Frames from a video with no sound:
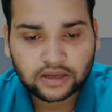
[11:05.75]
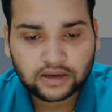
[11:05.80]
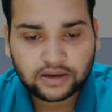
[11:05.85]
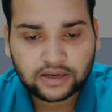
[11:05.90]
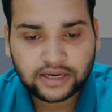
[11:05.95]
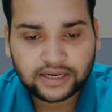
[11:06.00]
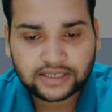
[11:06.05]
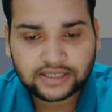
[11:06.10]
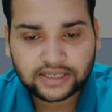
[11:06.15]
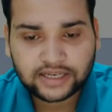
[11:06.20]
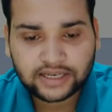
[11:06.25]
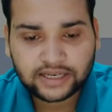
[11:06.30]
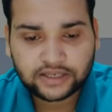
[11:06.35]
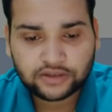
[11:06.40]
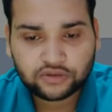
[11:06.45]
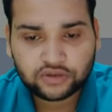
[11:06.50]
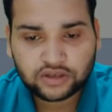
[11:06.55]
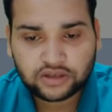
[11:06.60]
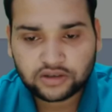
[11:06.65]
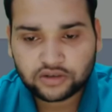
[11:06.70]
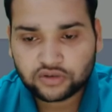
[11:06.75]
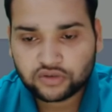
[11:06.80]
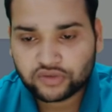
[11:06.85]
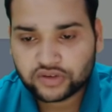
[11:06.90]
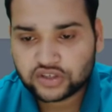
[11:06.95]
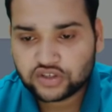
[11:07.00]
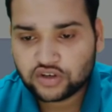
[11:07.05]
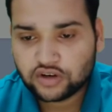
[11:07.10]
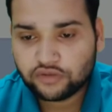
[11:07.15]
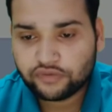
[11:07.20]
Let's say
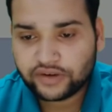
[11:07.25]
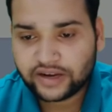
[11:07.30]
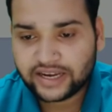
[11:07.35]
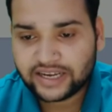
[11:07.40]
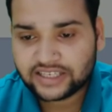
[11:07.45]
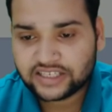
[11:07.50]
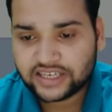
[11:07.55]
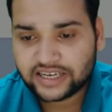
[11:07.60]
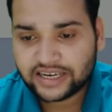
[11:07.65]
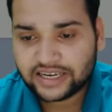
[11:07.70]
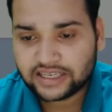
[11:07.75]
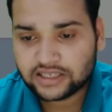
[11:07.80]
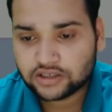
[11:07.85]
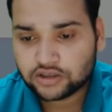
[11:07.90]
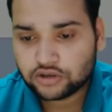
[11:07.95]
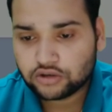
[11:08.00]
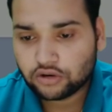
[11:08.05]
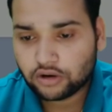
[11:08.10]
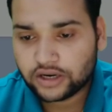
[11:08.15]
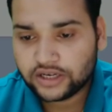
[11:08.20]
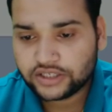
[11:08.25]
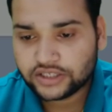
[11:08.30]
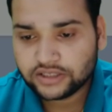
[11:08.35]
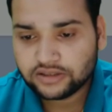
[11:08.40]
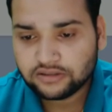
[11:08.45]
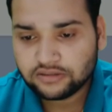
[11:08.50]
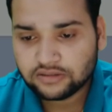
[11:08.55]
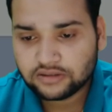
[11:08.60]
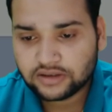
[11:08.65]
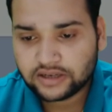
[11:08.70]
University of AJ
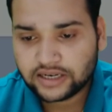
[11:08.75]
installation,